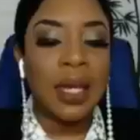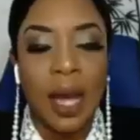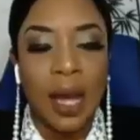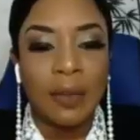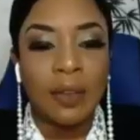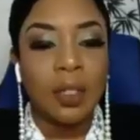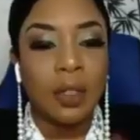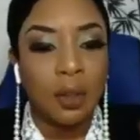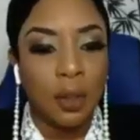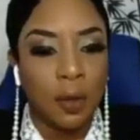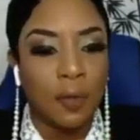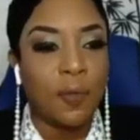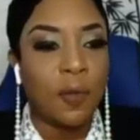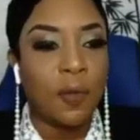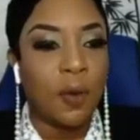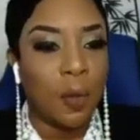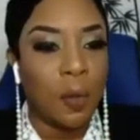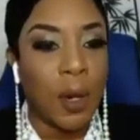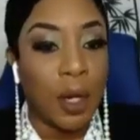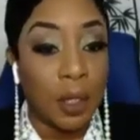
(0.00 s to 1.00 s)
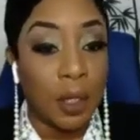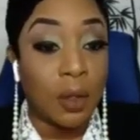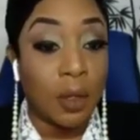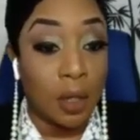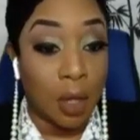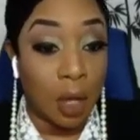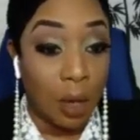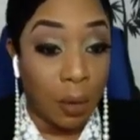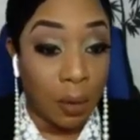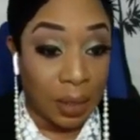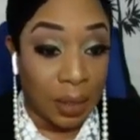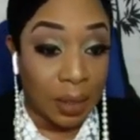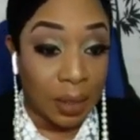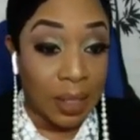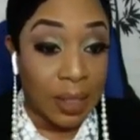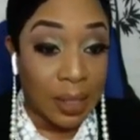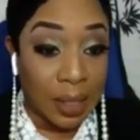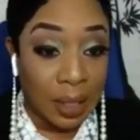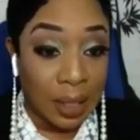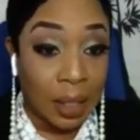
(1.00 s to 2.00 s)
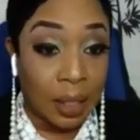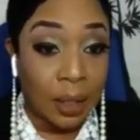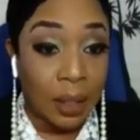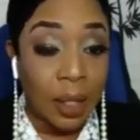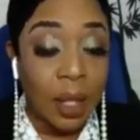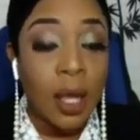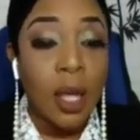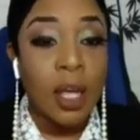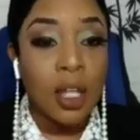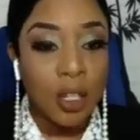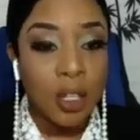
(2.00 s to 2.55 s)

have to look for where you're going, isn't it? So